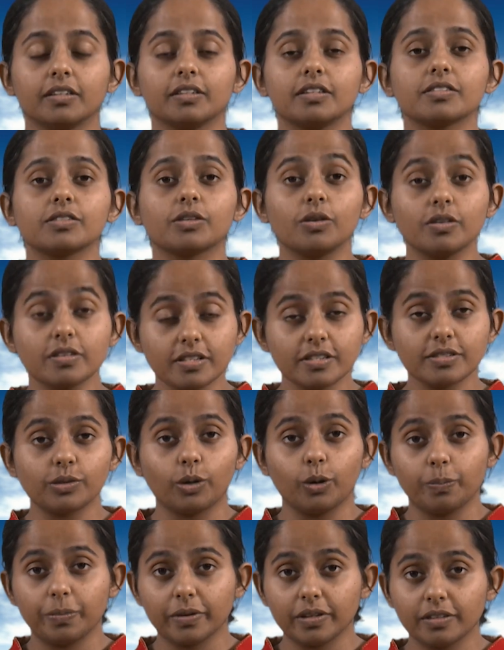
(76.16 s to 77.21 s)
This course is
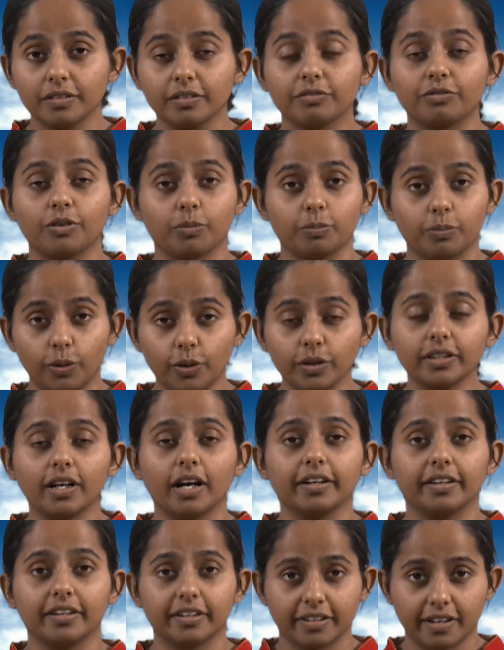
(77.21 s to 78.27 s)
open for both
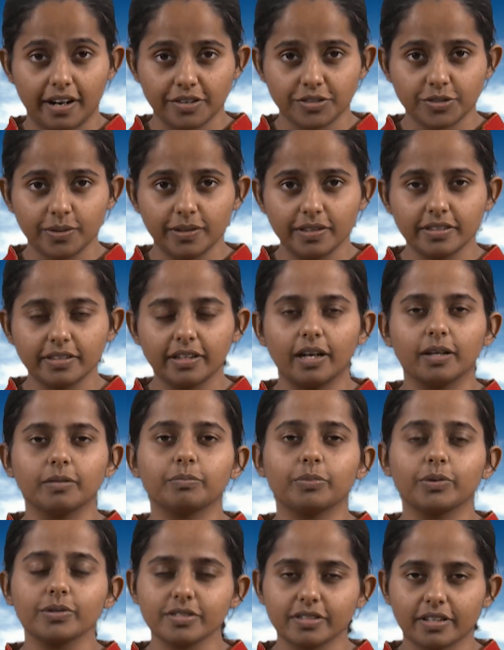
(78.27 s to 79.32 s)
undergraduate and
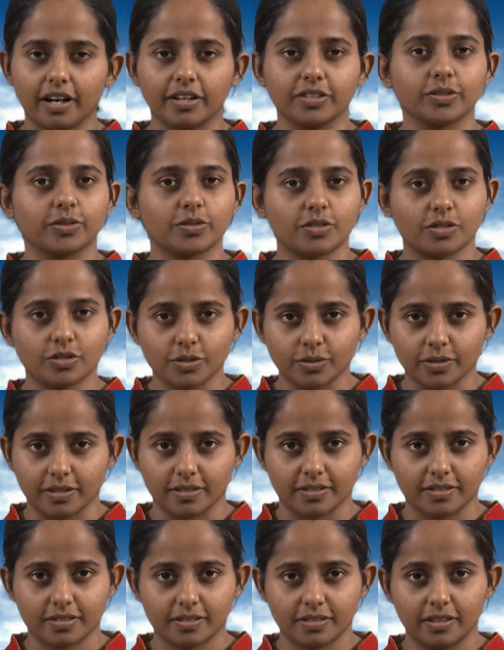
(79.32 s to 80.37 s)
postgraduate
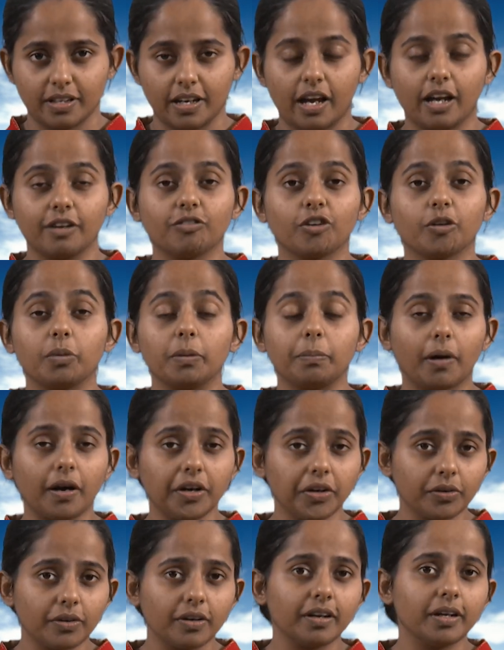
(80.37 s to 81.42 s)
students and would be
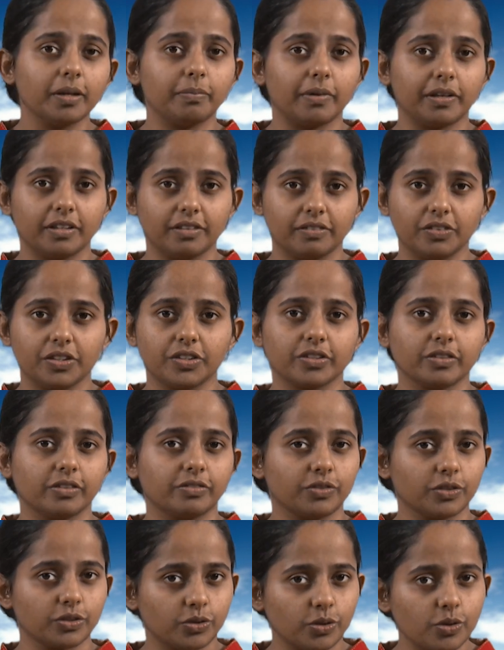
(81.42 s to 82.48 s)
particularly beneficial
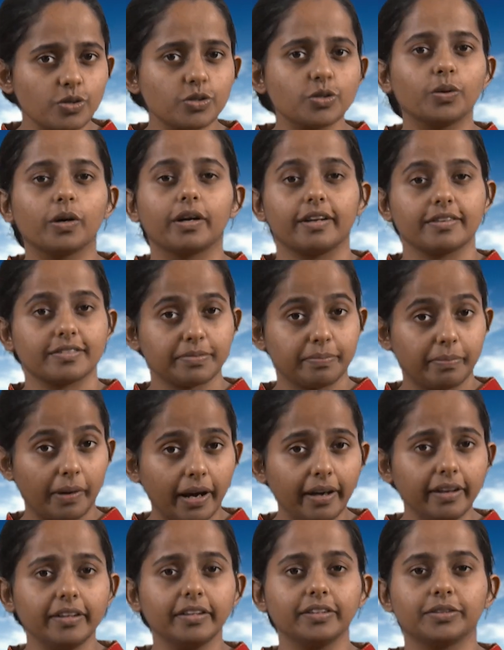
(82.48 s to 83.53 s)
for those who are
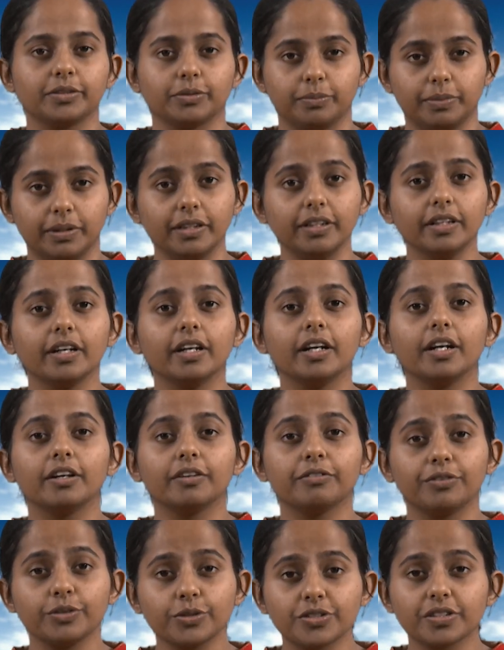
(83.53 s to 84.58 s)
aspiring to be
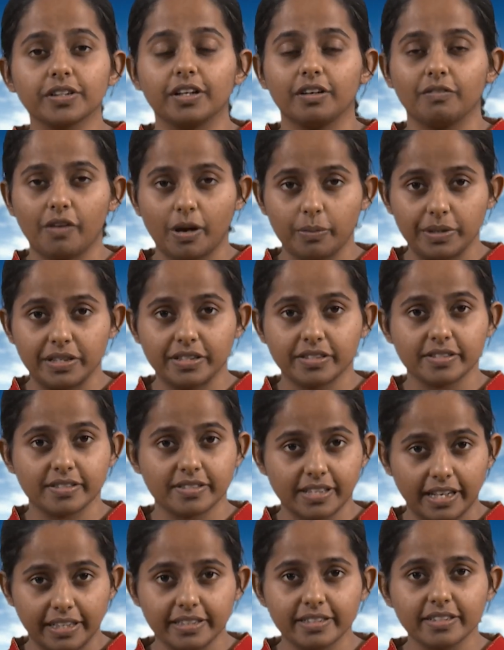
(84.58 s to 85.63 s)
future environmental
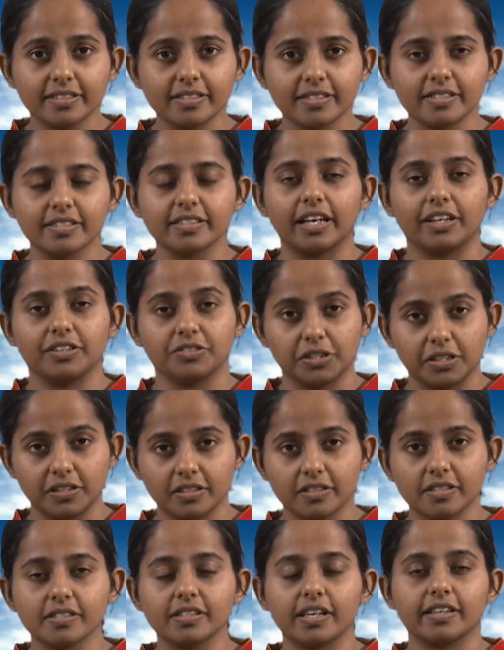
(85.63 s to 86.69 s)
scientists,
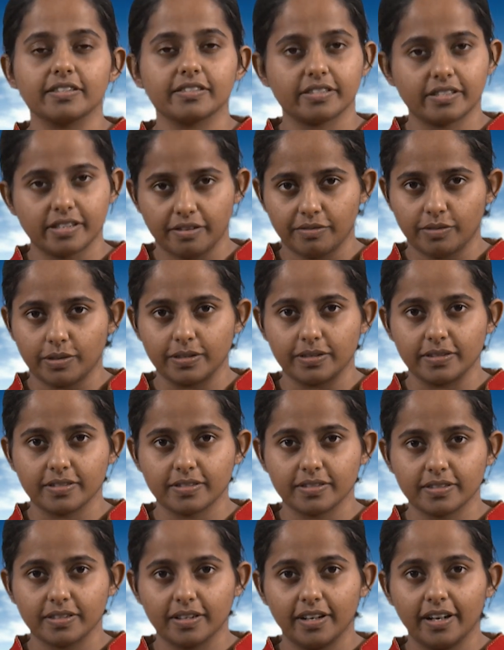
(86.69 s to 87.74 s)
engineers and stewards.